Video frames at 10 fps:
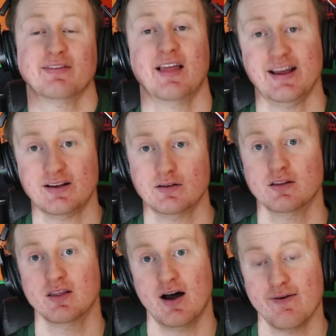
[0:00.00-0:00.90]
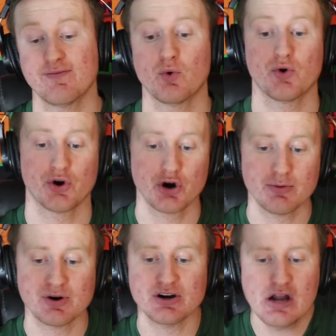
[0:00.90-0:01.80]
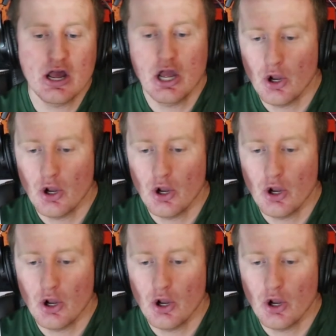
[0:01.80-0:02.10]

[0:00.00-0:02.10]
like Love or Herbert,